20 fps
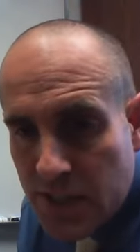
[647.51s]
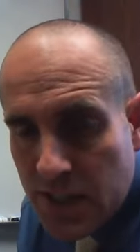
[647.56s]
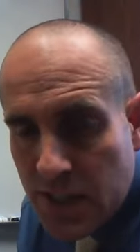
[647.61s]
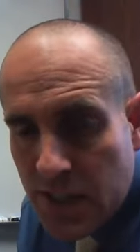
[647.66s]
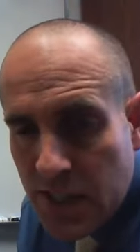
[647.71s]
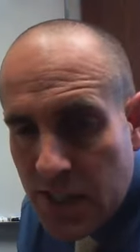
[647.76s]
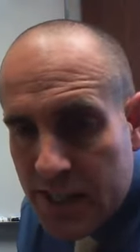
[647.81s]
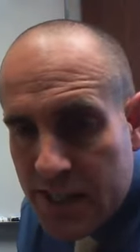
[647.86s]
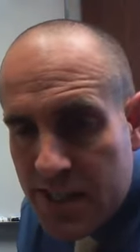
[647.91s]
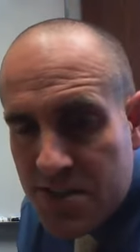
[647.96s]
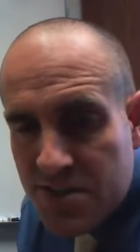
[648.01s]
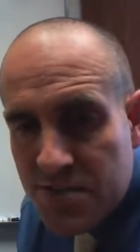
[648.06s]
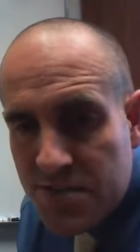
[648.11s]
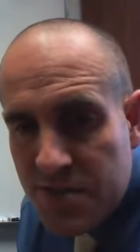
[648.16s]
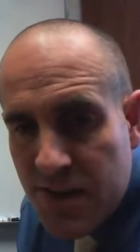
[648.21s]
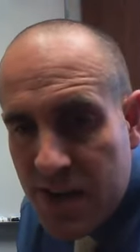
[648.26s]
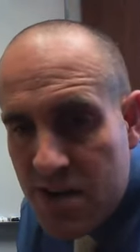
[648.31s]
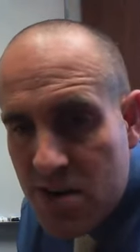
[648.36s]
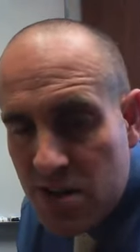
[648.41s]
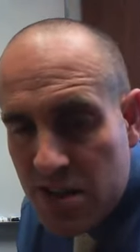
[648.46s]
Okay, and that's
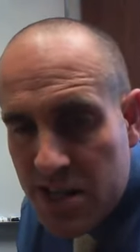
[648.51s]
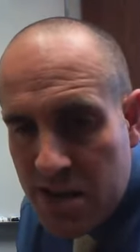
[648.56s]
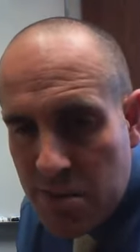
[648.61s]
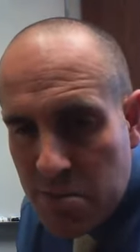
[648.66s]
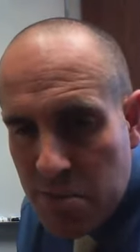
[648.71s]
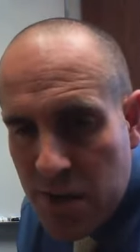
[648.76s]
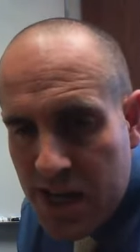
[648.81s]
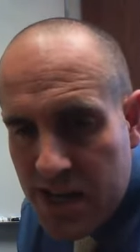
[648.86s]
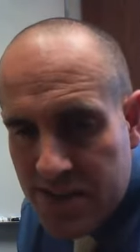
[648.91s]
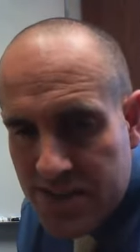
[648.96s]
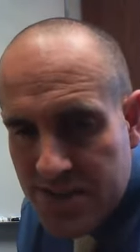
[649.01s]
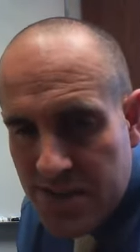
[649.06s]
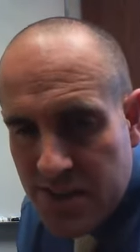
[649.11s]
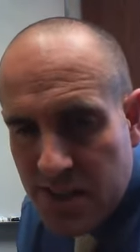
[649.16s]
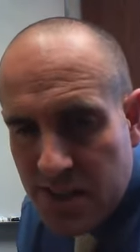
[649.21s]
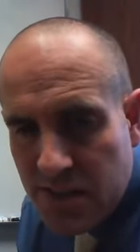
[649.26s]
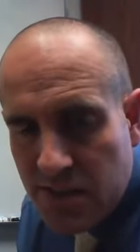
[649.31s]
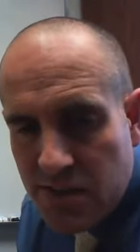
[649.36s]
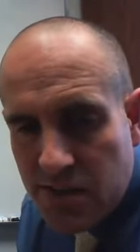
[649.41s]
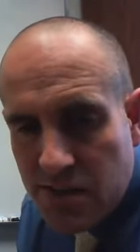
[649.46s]
fairly
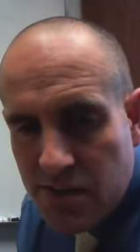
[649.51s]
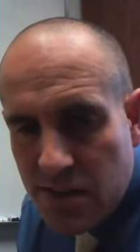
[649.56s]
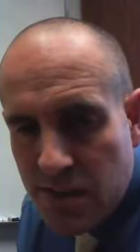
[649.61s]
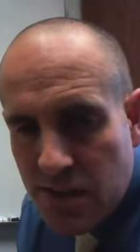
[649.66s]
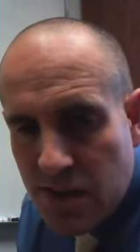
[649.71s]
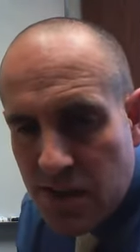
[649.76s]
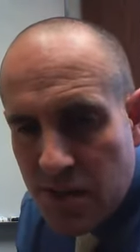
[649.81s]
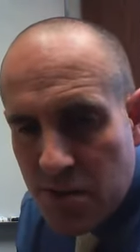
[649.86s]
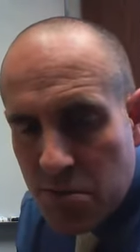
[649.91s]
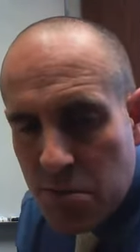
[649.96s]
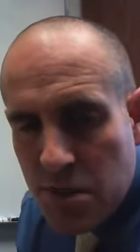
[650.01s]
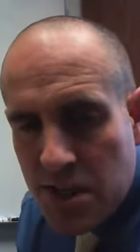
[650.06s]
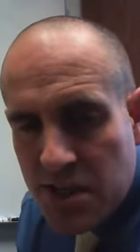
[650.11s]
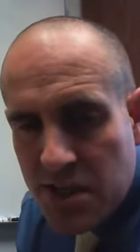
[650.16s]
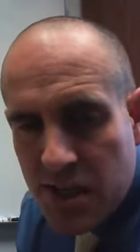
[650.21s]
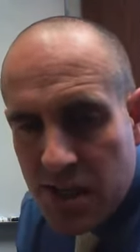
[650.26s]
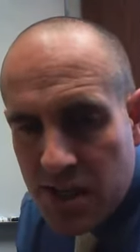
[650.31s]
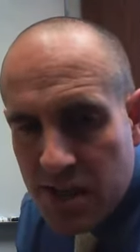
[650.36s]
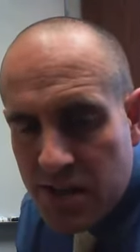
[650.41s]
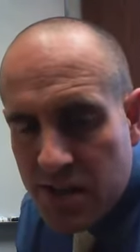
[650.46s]
amazing
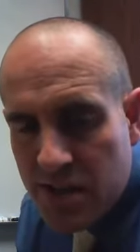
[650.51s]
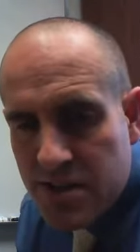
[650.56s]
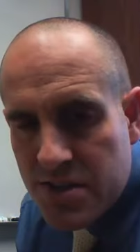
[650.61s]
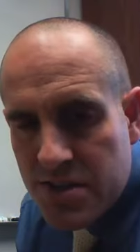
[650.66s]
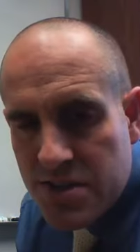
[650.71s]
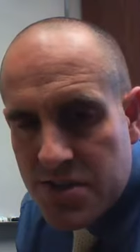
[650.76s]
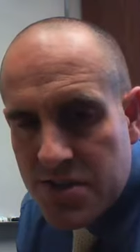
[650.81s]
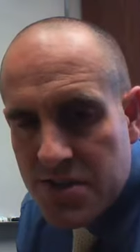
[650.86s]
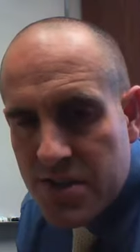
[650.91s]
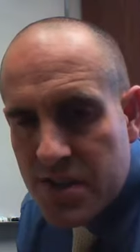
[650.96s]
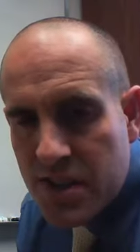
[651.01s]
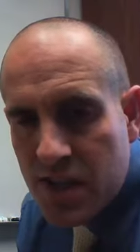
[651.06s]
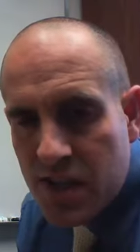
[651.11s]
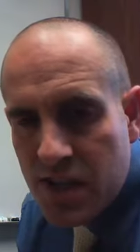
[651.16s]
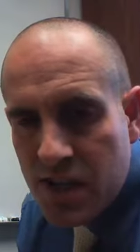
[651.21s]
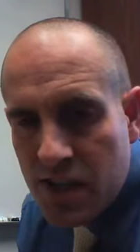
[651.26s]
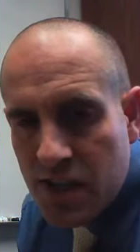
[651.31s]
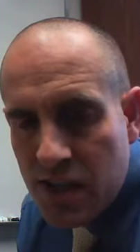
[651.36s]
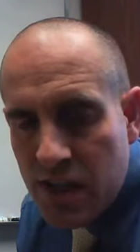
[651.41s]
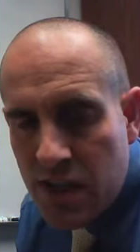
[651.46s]
because
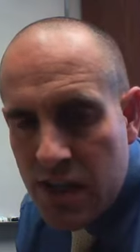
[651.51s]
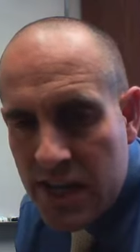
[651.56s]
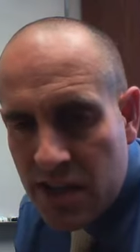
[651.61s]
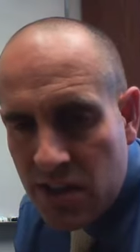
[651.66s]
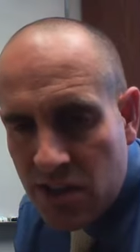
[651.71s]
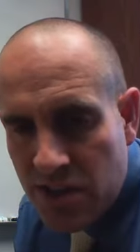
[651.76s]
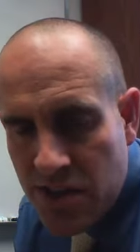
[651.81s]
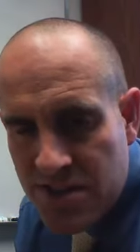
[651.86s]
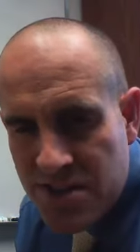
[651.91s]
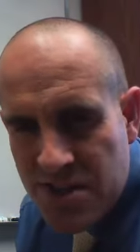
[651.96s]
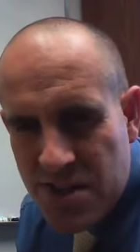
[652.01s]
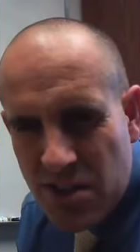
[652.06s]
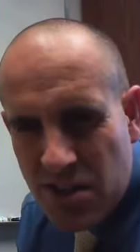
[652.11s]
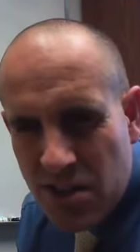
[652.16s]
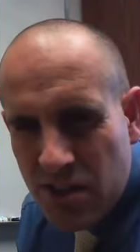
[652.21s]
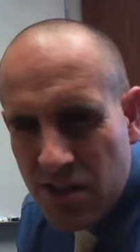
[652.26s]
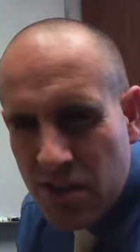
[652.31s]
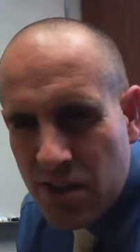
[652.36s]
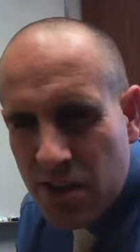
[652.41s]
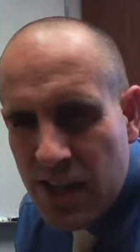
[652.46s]
it doesn't
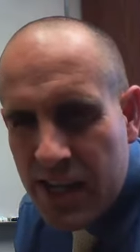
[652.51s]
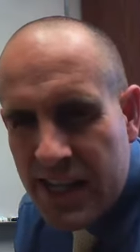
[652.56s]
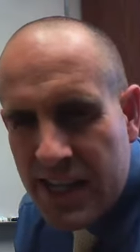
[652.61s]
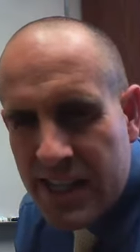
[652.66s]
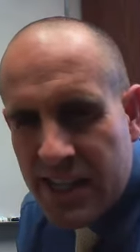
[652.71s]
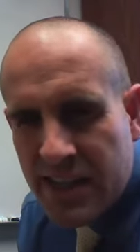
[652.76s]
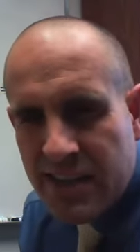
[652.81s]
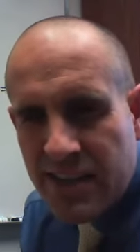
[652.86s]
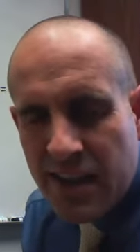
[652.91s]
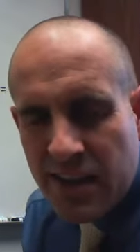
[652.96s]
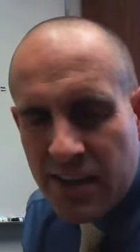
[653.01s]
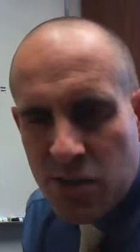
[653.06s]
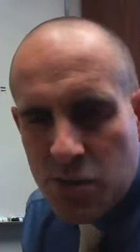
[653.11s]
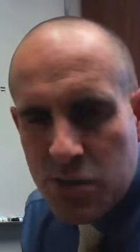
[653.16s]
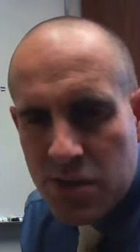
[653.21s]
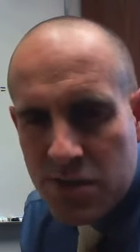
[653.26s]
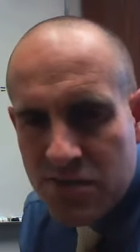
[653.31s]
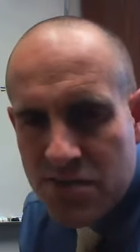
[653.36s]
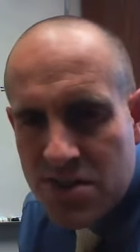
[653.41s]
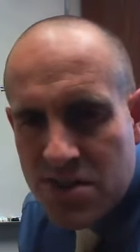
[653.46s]
look like anything that
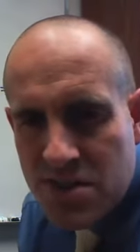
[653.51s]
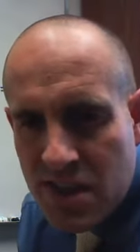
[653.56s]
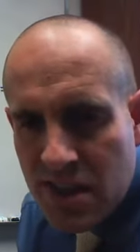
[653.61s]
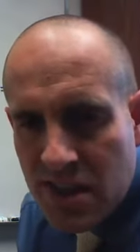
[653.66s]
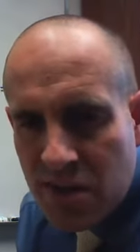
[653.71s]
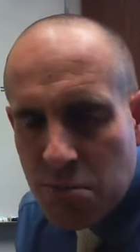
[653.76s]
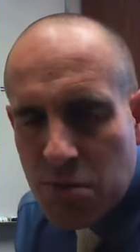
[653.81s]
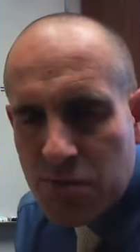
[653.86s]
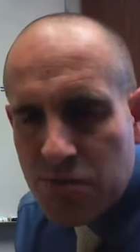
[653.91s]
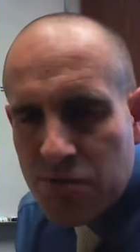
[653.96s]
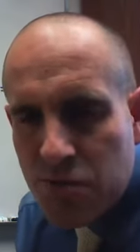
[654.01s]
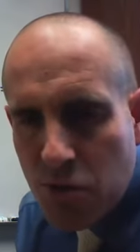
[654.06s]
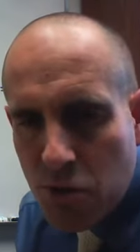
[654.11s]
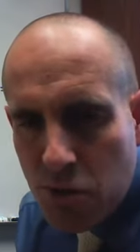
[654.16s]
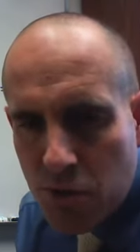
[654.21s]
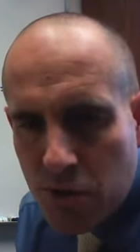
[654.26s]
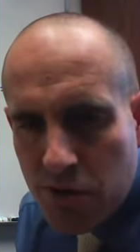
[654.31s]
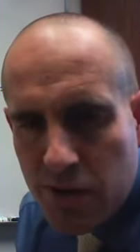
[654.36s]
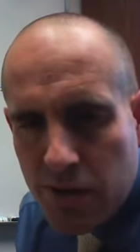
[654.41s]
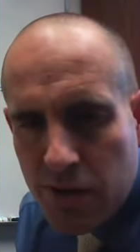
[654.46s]
we've seen
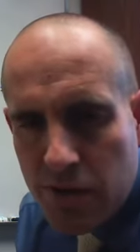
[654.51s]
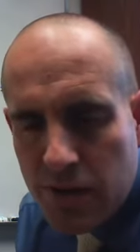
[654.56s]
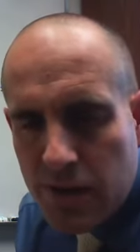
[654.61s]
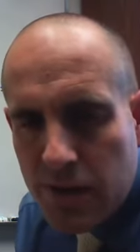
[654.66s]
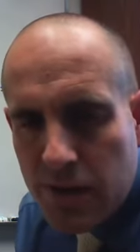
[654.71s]
before.